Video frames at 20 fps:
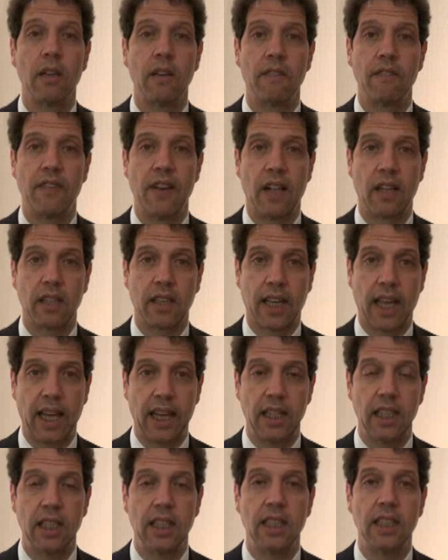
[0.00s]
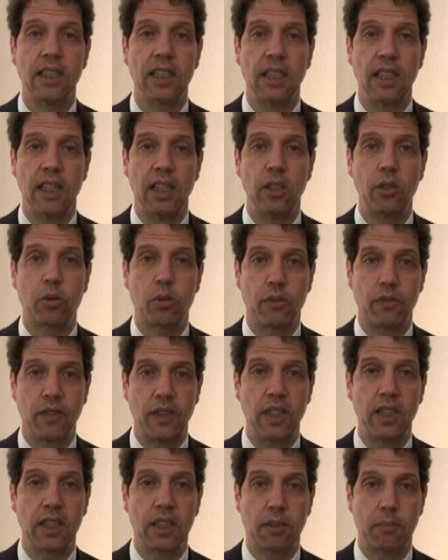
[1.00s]
Velcade is an
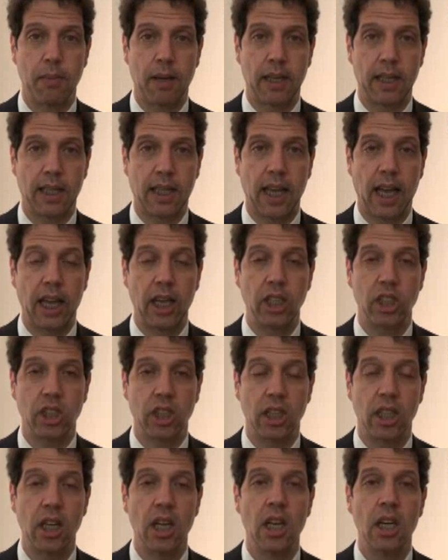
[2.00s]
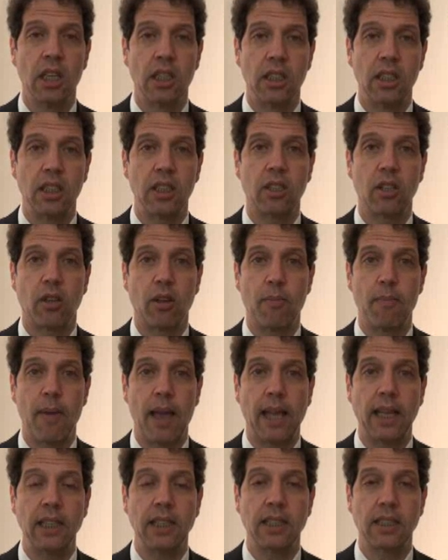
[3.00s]
intravenous medication. These are the
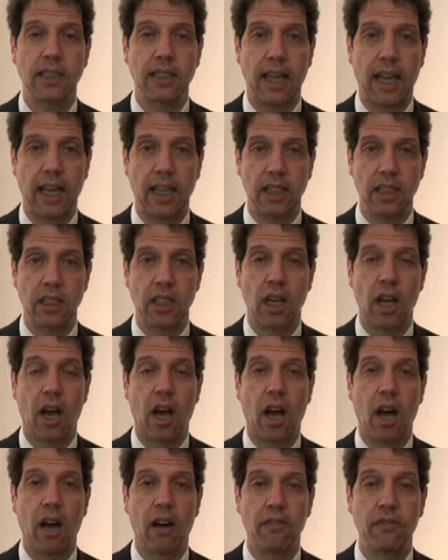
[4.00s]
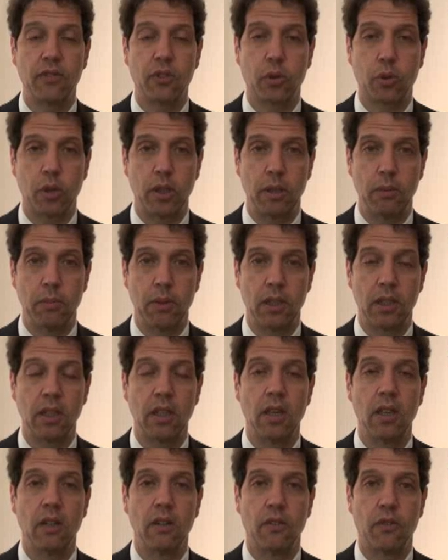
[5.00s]
mainstays of treatment
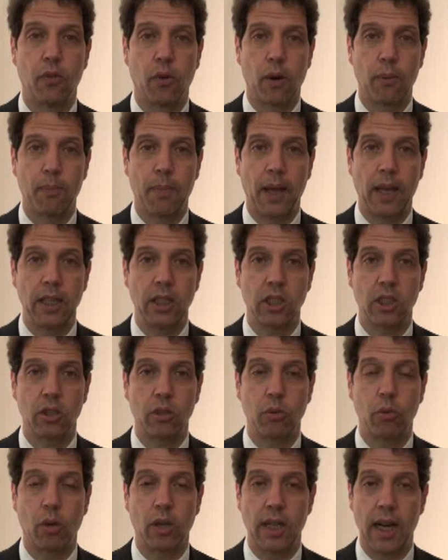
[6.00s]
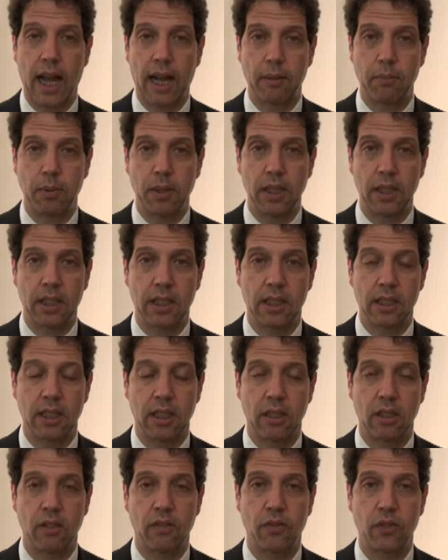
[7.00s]
for patients who are not being
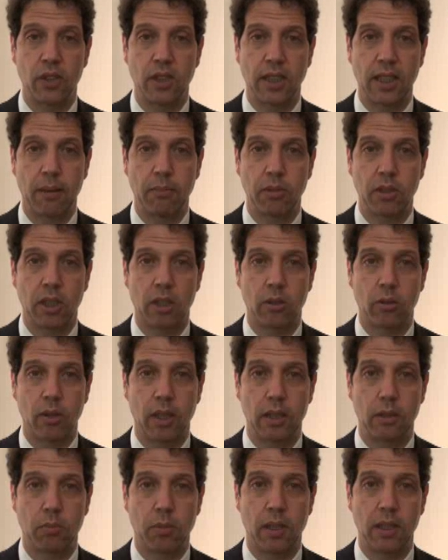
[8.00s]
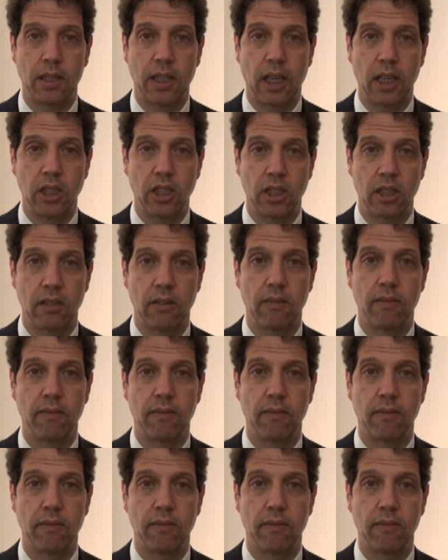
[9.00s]
considered for stem cell transplantation.